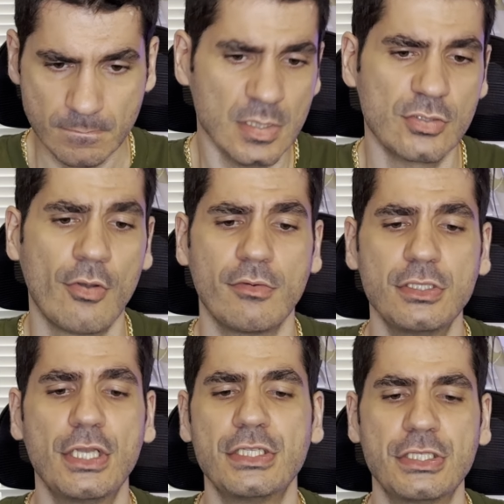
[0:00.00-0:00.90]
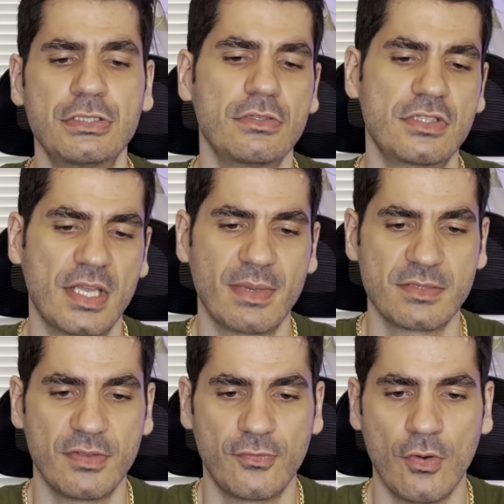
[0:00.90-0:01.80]
So in the init, same as
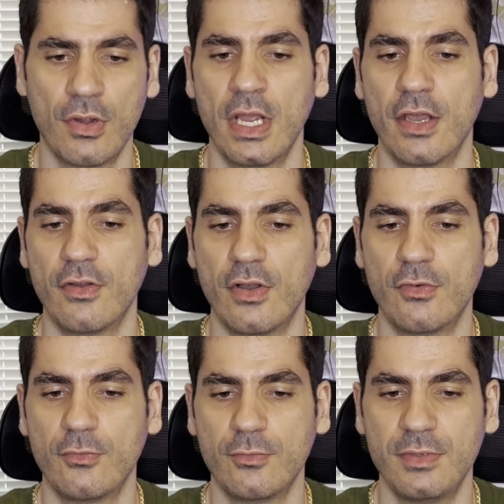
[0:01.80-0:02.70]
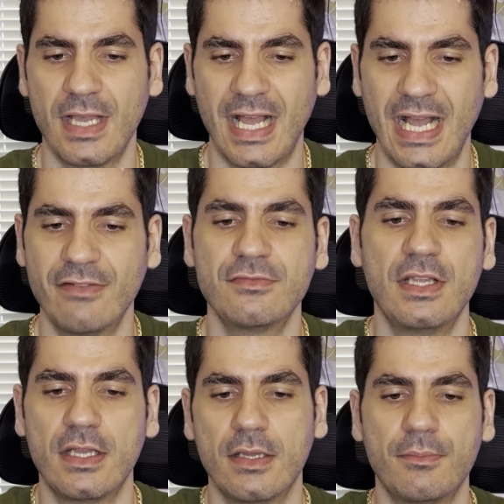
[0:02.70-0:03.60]
before, we have
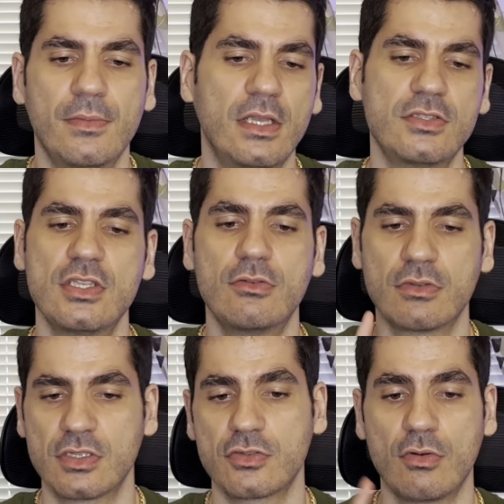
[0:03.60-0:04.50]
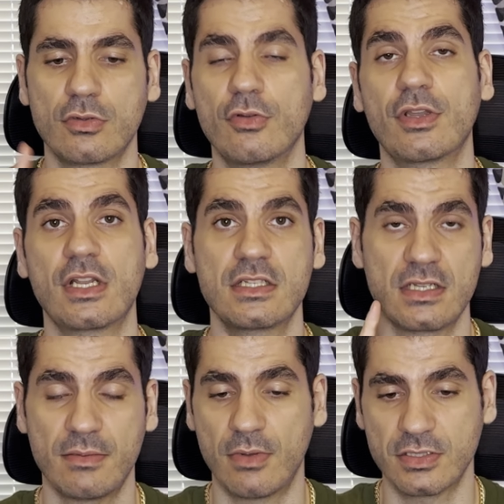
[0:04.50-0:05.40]
the sequence score tokenizer
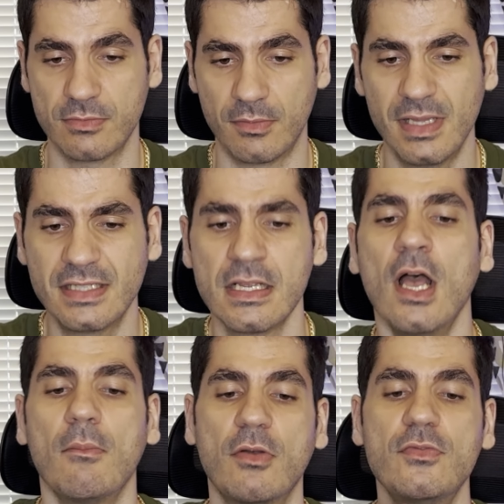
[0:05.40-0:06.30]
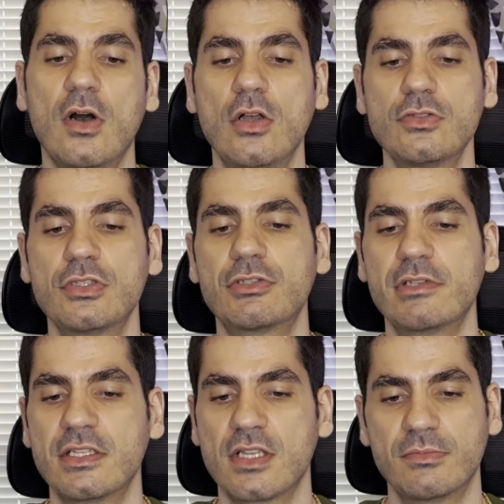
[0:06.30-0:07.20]
and maximum length, but we also
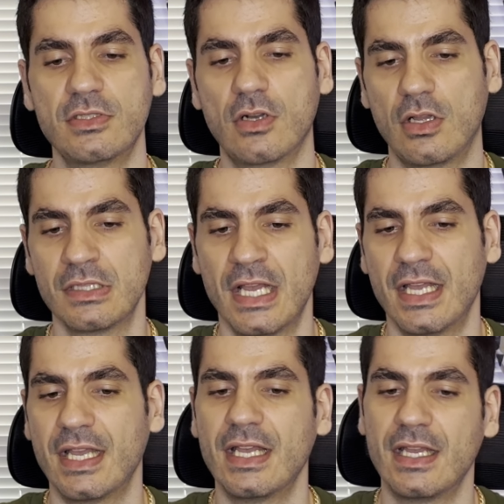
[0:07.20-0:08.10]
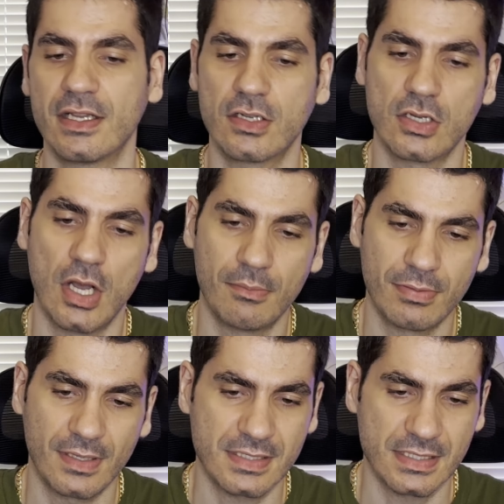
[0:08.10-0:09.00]
create something called
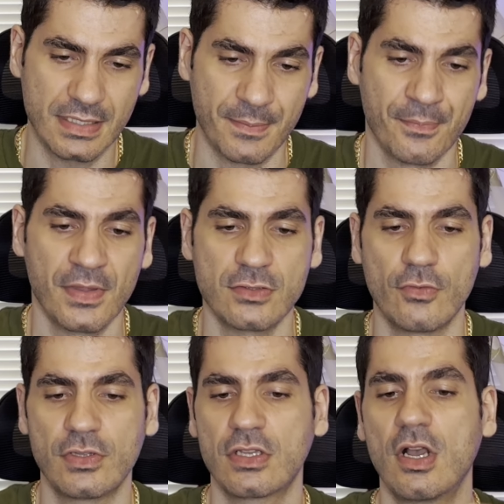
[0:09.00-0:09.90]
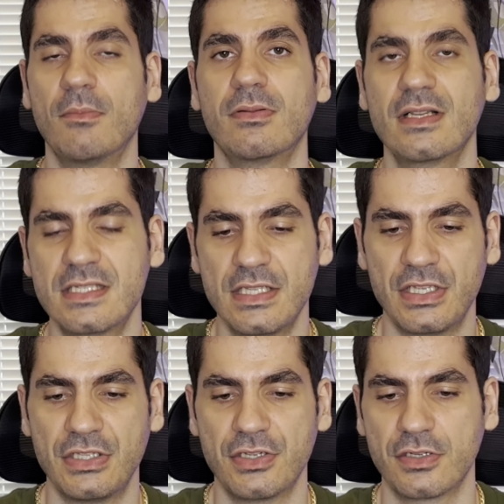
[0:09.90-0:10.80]
complexity. So what the complexity in
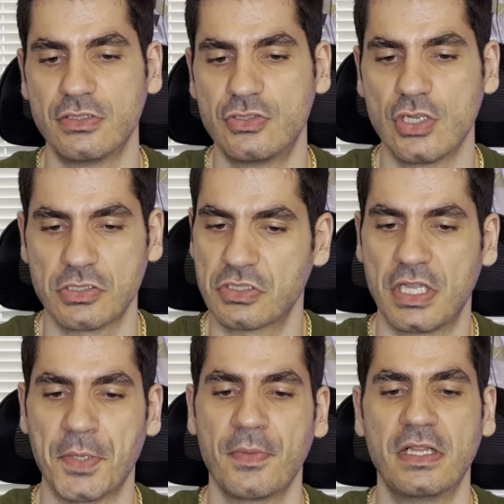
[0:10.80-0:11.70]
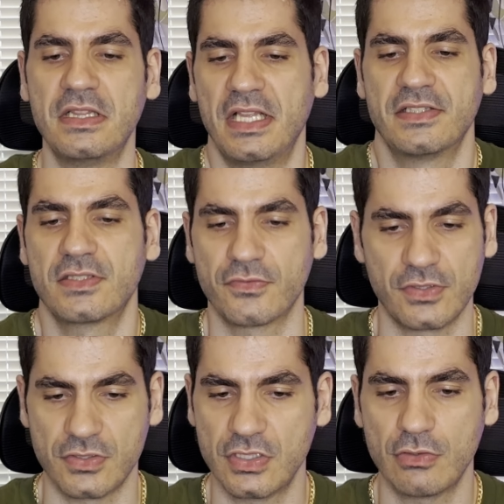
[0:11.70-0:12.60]
here is just the length of the
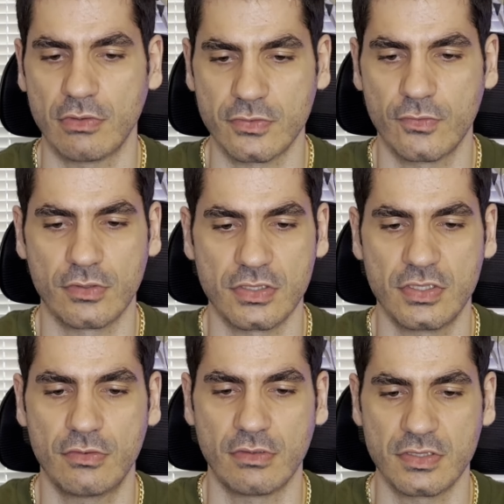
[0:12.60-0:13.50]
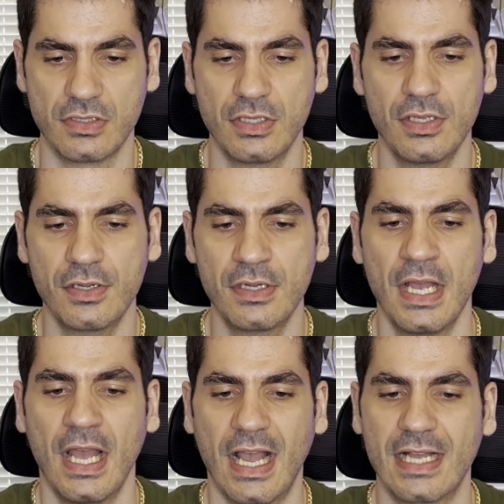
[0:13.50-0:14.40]
sequence for the sequence in here.
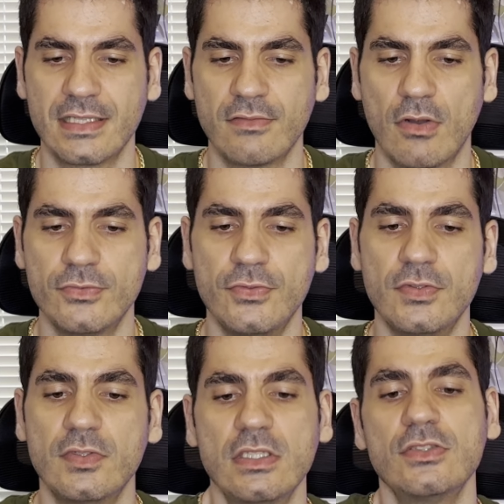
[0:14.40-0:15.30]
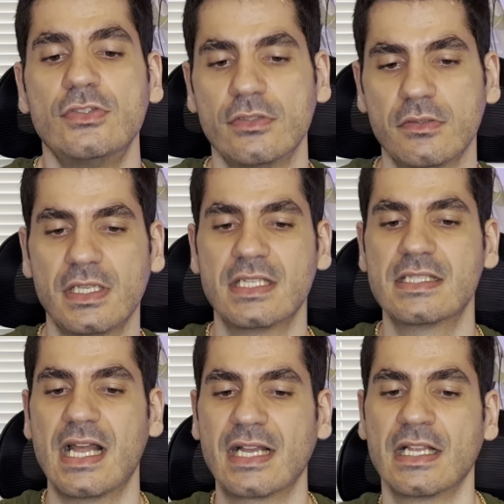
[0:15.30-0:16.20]
And then what we will do is
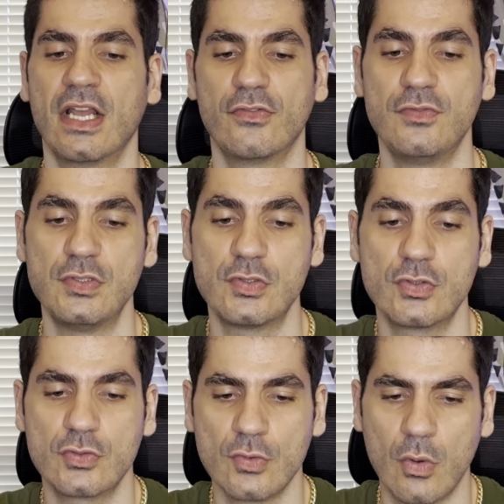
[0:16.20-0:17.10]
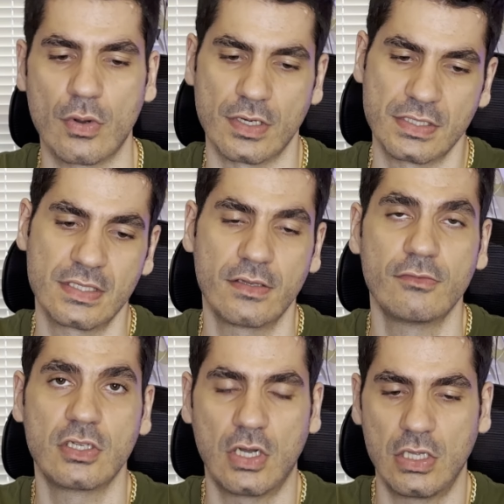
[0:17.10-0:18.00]
that we sort, we
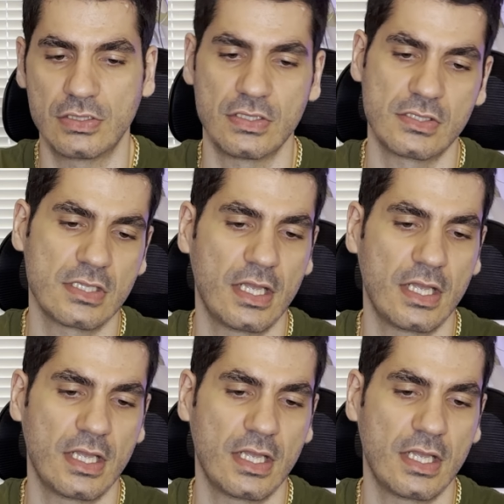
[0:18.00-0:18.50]
call this